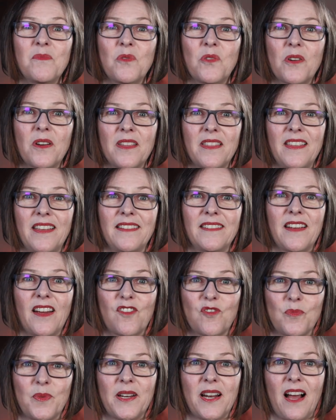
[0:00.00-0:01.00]
more than
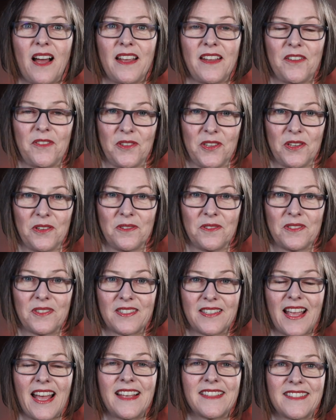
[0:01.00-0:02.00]
government
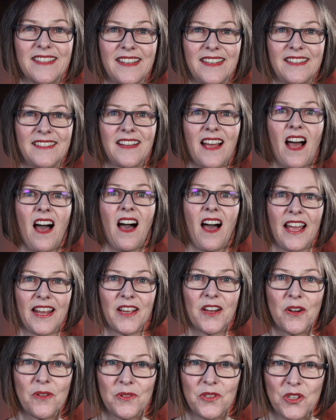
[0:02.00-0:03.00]
IOUs, as in
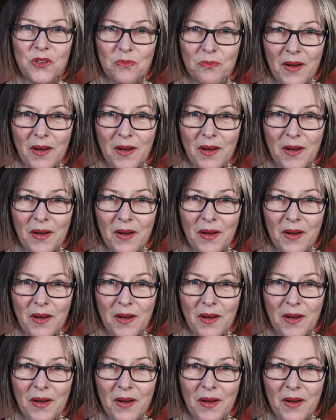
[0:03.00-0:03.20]
IOU